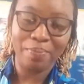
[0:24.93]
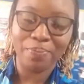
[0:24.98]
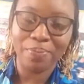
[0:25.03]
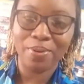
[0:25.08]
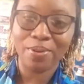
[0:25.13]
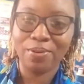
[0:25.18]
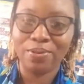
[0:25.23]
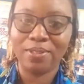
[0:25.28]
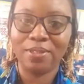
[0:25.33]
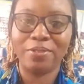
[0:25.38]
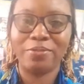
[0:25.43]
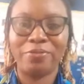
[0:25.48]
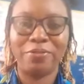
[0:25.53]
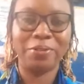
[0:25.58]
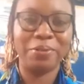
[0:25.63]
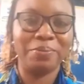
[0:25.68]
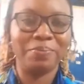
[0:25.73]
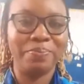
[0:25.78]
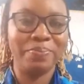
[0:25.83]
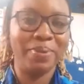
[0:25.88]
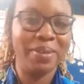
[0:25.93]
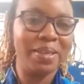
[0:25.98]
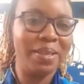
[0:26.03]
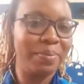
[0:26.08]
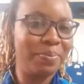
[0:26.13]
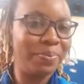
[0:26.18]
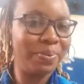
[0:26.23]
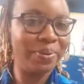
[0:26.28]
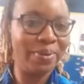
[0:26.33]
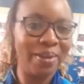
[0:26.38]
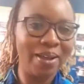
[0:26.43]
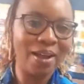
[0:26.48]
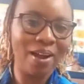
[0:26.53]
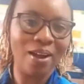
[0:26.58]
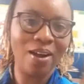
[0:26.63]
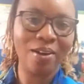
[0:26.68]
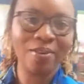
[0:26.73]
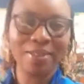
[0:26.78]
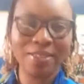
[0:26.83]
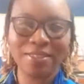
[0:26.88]
Beautiful people,
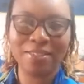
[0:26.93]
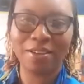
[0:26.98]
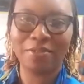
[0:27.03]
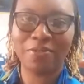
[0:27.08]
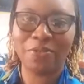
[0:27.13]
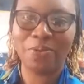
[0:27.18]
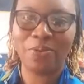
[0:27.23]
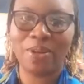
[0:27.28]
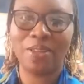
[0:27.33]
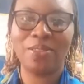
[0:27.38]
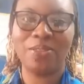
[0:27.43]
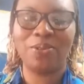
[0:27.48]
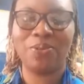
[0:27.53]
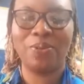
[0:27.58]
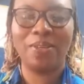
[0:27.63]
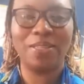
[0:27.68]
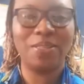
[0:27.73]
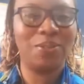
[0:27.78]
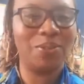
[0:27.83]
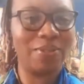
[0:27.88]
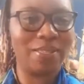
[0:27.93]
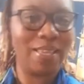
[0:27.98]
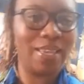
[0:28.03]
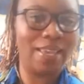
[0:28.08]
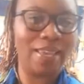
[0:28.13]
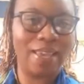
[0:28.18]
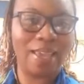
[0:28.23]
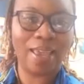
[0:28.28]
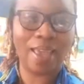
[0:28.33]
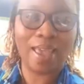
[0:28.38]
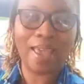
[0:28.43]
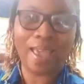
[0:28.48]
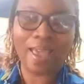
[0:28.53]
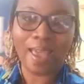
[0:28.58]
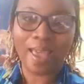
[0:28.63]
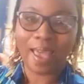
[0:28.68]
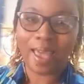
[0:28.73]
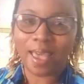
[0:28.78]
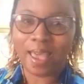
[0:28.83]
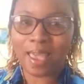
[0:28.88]
how is everyone doing today?
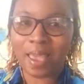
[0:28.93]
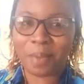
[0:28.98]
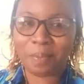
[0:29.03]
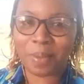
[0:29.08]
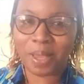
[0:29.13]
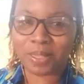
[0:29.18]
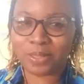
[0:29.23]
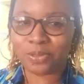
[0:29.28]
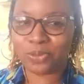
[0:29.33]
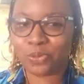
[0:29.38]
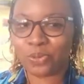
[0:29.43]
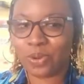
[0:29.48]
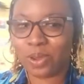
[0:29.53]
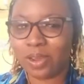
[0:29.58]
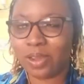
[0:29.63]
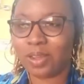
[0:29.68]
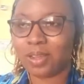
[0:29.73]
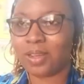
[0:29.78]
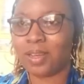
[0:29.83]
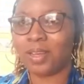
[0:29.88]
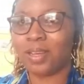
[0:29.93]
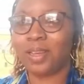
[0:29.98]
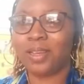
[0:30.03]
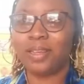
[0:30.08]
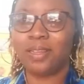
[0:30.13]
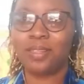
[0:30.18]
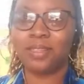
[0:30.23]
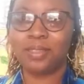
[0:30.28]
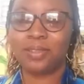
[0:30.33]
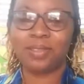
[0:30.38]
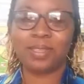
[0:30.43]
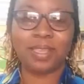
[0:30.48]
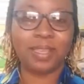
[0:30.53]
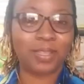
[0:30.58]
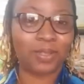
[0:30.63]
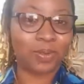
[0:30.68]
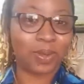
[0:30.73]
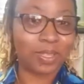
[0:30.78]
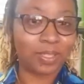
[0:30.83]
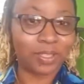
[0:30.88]
I am at work. Today
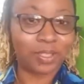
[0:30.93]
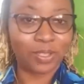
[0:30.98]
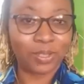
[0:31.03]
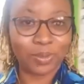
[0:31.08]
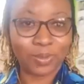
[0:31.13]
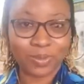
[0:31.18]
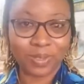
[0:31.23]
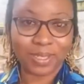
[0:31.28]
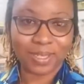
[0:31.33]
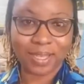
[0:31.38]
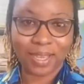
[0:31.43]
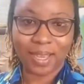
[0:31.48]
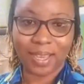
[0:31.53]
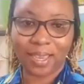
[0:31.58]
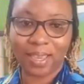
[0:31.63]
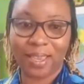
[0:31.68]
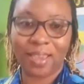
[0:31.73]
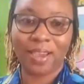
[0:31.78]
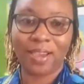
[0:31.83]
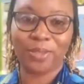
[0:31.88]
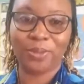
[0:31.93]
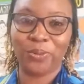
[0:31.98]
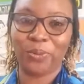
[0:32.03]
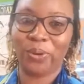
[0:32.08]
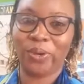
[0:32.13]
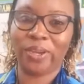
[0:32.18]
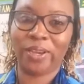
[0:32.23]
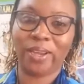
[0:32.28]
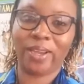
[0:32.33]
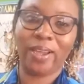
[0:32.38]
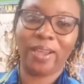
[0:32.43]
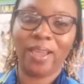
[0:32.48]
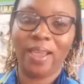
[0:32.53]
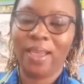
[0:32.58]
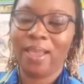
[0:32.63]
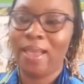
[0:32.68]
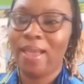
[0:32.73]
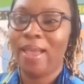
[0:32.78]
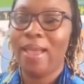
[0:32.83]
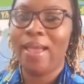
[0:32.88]
is what, Tuesday, here at work.
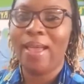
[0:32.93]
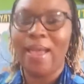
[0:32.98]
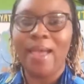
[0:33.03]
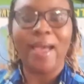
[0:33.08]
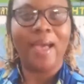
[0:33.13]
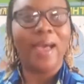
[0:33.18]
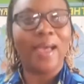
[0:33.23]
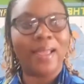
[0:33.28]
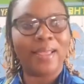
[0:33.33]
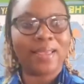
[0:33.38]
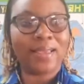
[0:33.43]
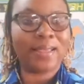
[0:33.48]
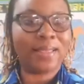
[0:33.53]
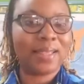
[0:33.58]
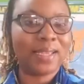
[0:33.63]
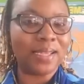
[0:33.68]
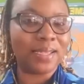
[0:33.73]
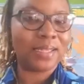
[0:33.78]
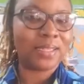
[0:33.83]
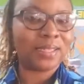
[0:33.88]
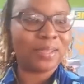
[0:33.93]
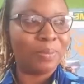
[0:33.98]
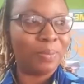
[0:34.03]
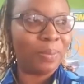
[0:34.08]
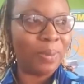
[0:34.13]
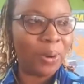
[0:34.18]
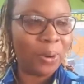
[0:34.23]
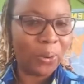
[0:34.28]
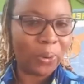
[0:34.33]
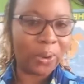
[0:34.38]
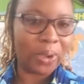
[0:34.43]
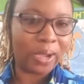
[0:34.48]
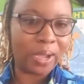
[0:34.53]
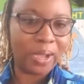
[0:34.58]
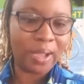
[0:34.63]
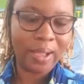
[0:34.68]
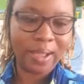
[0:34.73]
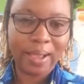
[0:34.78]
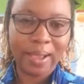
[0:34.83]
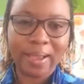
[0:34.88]
And in the
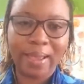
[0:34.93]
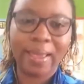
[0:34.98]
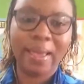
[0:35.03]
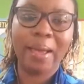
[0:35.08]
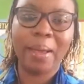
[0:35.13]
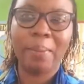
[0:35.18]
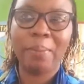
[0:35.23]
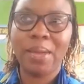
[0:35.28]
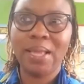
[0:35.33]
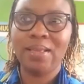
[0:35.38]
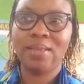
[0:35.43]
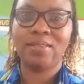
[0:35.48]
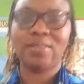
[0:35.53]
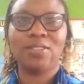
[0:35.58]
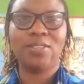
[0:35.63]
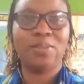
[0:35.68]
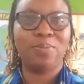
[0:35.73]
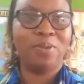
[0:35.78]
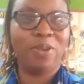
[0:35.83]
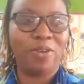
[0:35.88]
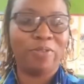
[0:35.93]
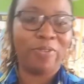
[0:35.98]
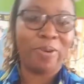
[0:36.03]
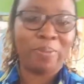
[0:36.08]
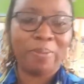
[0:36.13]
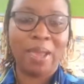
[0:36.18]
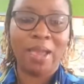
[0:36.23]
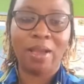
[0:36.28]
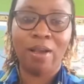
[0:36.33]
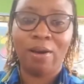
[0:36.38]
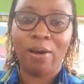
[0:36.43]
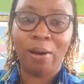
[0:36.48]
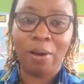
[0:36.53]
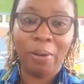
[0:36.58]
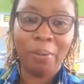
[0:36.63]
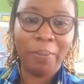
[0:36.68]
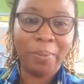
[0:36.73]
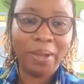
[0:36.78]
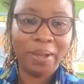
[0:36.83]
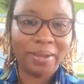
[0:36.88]
smoke, I can't manage the smoke from my
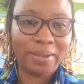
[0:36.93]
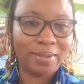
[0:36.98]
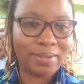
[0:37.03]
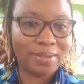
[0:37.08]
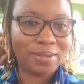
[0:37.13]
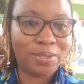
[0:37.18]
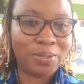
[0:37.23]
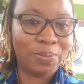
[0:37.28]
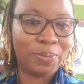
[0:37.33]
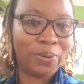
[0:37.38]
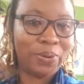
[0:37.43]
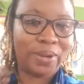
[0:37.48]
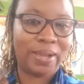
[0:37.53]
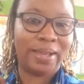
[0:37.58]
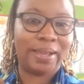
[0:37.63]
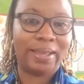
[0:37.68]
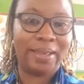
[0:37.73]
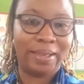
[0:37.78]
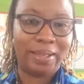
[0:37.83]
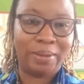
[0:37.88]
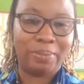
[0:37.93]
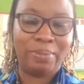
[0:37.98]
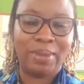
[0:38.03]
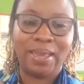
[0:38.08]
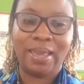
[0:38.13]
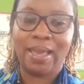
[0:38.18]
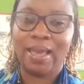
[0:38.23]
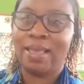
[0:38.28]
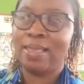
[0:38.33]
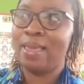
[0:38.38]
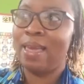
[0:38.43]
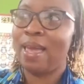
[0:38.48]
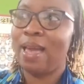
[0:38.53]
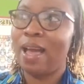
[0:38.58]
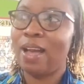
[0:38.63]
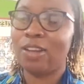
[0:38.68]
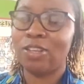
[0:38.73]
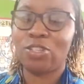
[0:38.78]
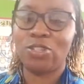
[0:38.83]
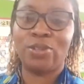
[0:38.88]
comb. The smoke can kill me. And I
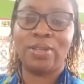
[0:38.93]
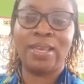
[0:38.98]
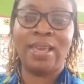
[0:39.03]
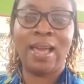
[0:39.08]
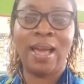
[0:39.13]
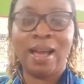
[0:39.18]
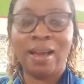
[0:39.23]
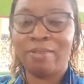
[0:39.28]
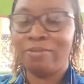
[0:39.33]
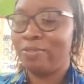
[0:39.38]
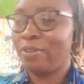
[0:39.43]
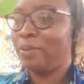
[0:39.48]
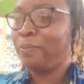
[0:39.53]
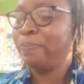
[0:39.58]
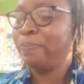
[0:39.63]
actually have